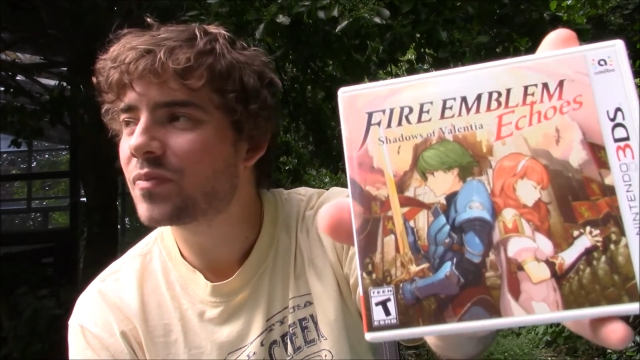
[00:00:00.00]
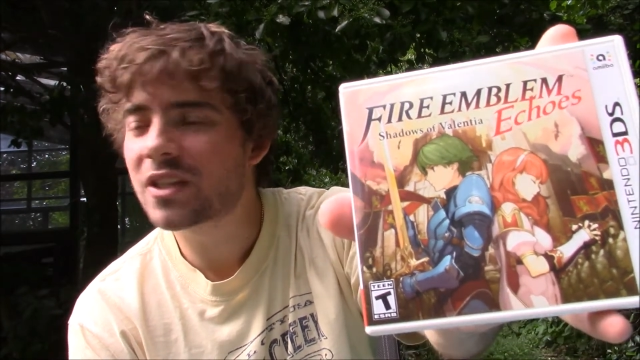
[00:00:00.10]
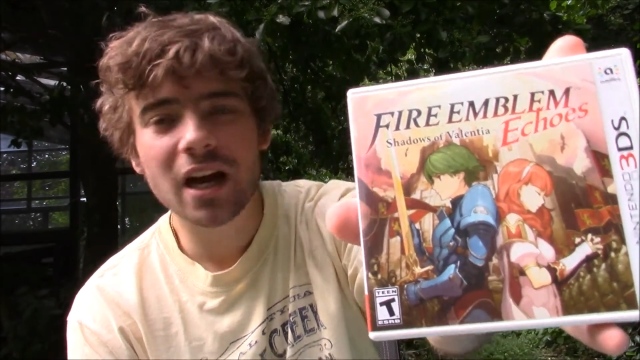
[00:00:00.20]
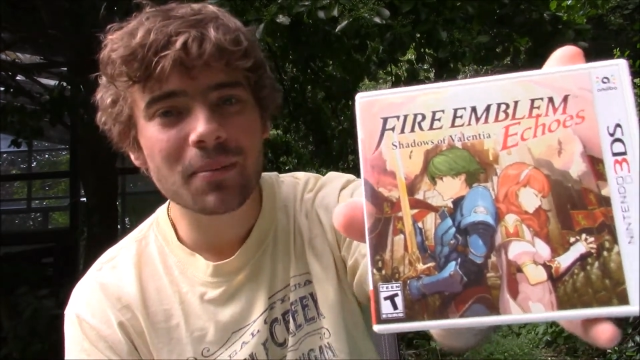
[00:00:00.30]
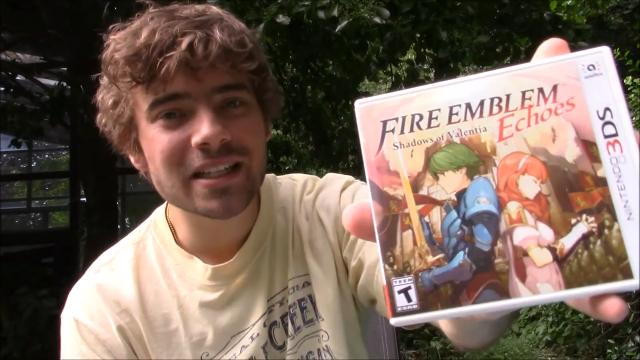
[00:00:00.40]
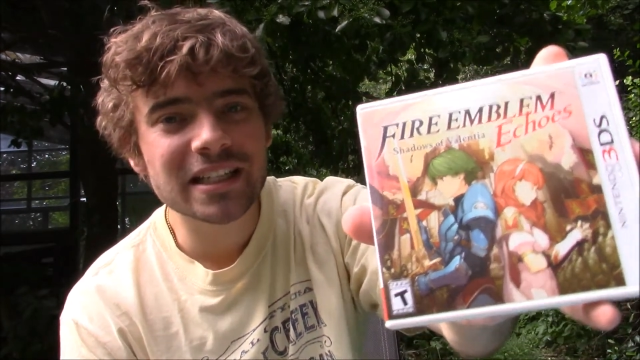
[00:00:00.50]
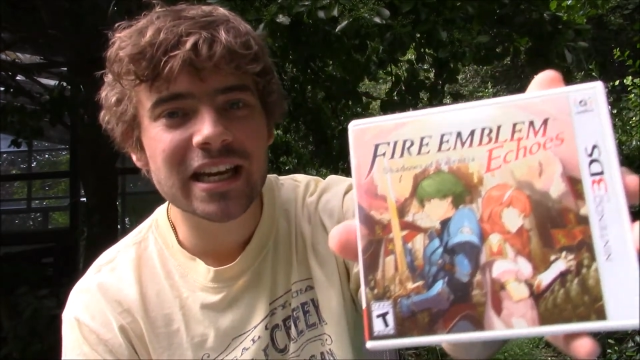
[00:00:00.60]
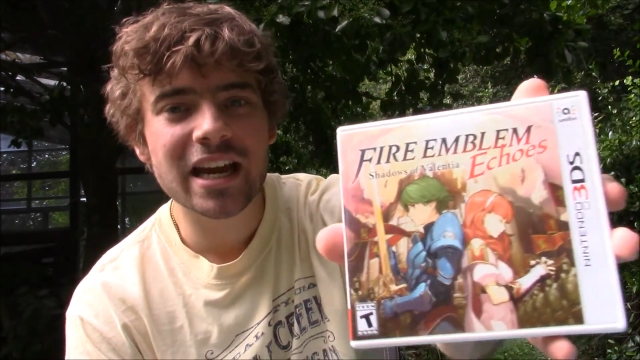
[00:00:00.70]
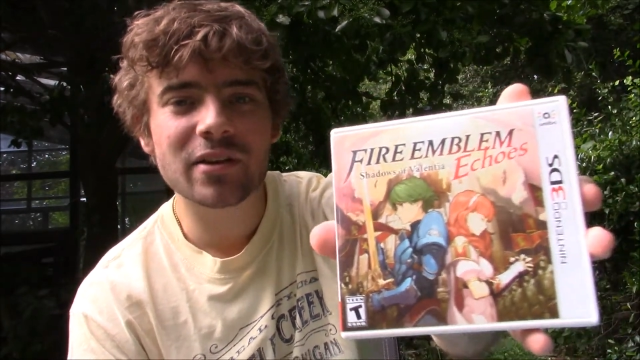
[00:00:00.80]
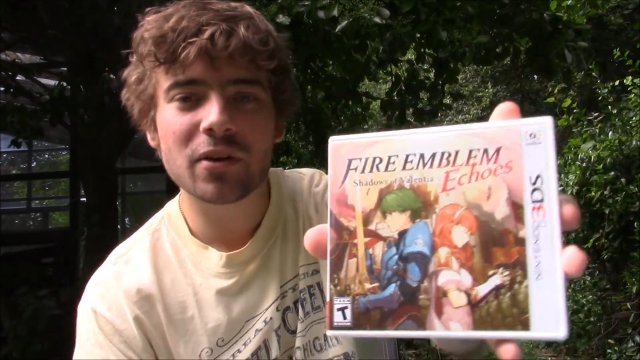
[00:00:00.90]
coming
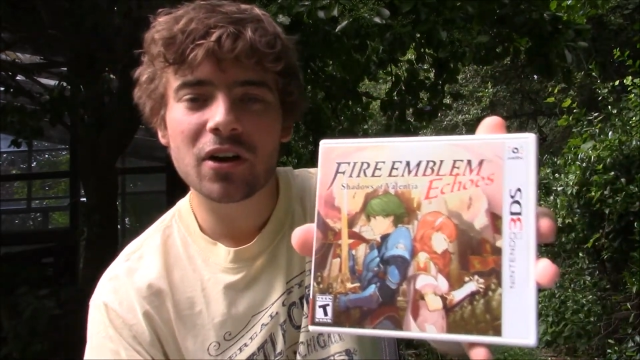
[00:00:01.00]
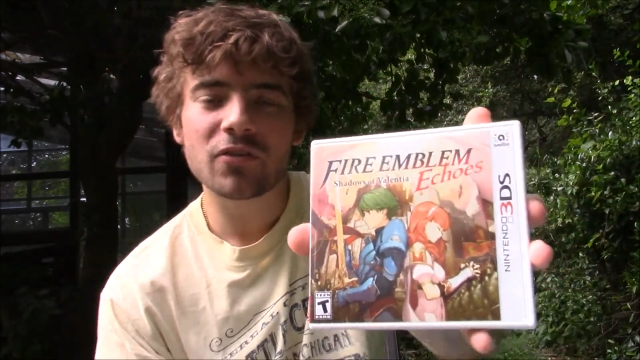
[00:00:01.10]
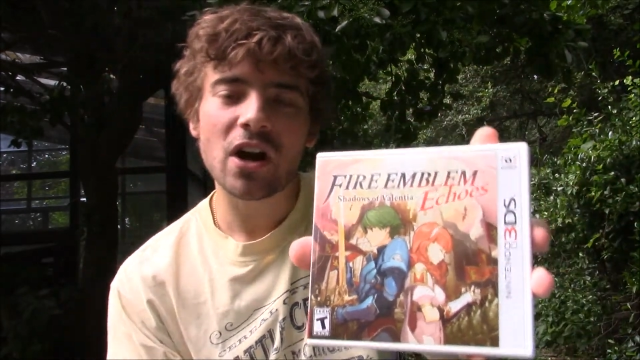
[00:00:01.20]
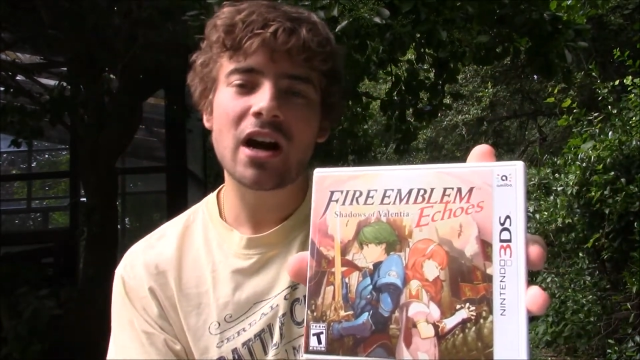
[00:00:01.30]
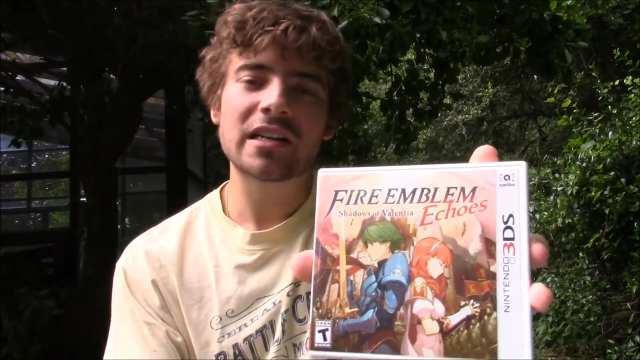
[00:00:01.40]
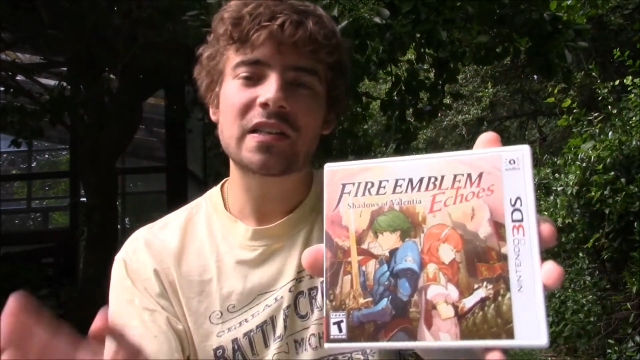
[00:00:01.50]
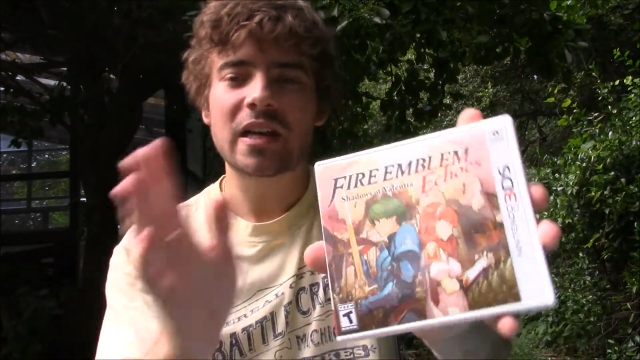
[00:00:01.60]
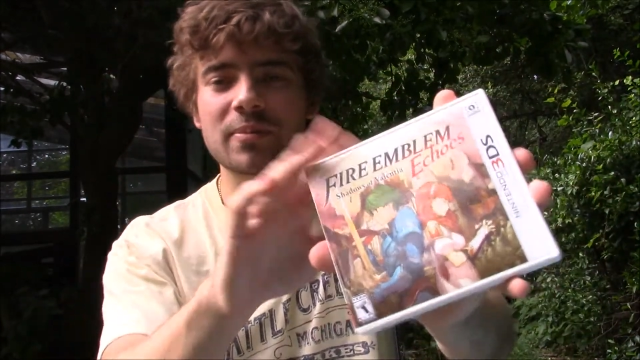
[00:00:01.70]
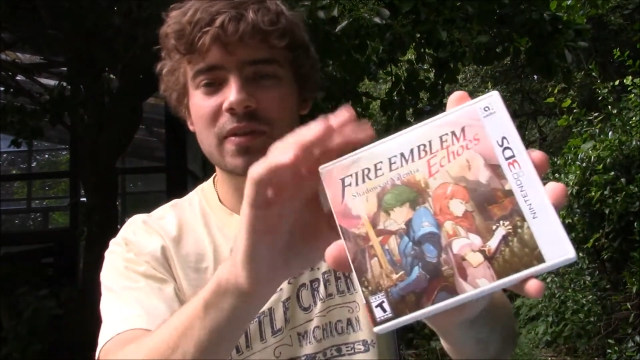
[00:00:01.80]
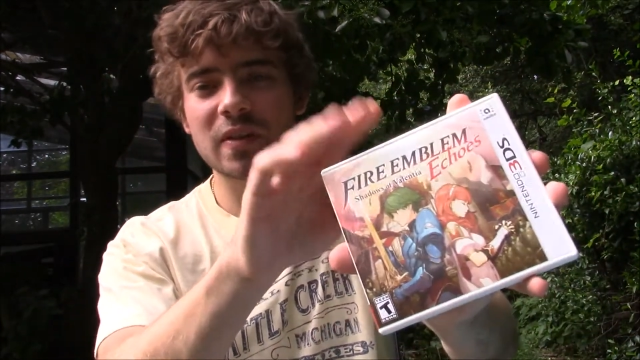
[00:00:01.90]
together of
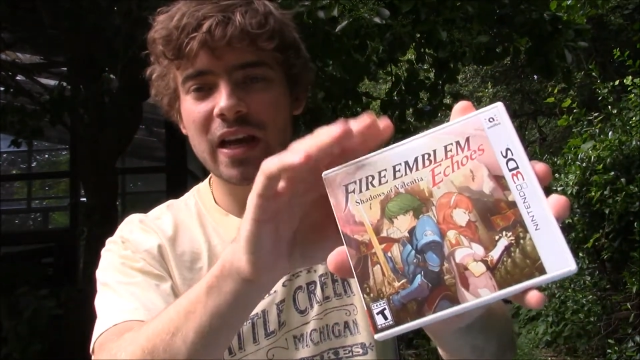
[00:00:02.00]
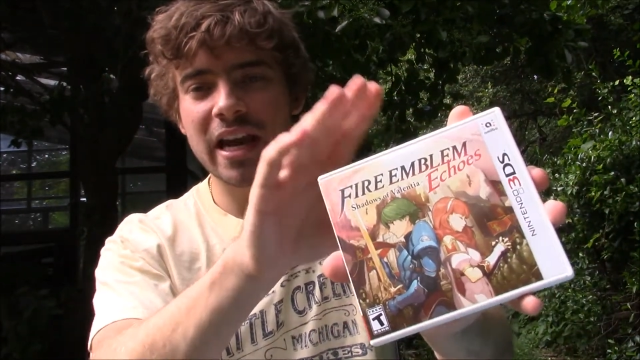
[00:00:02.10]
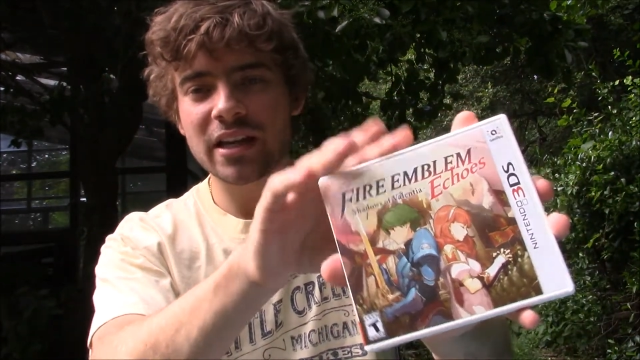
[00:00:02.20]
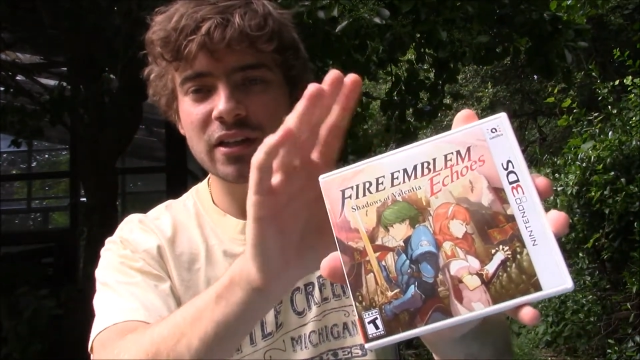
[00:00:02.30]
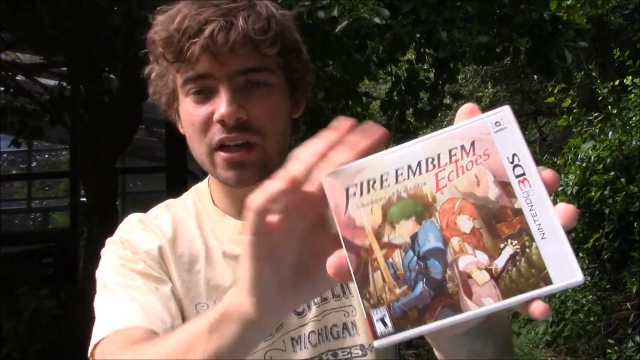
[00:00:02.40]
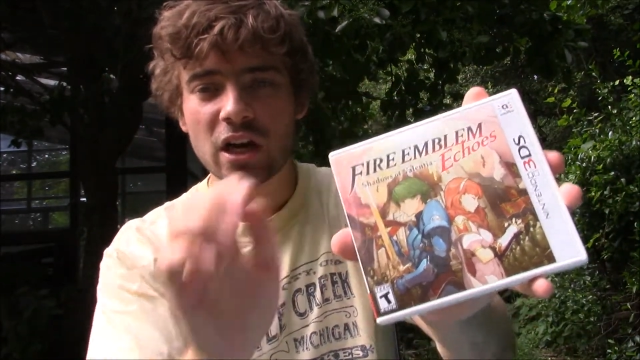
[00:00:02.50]
concepts and